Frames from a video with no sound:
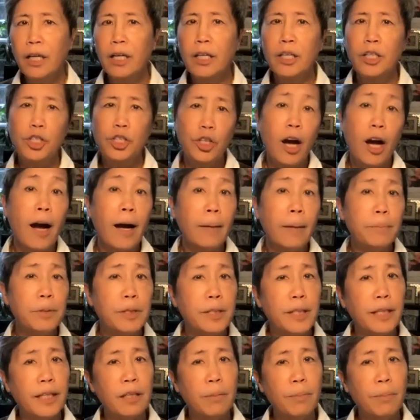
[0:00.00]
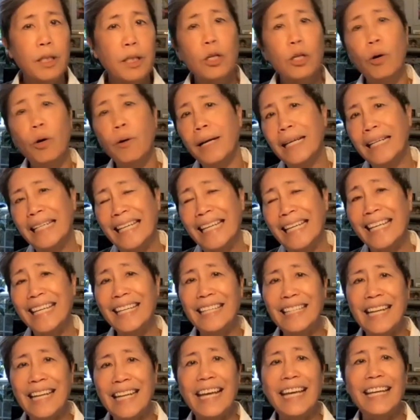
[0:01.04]
Jobs that could be going
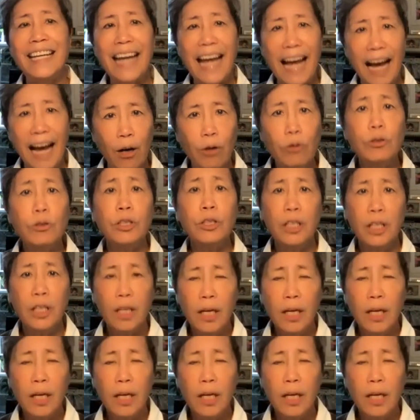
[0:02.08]
in and out.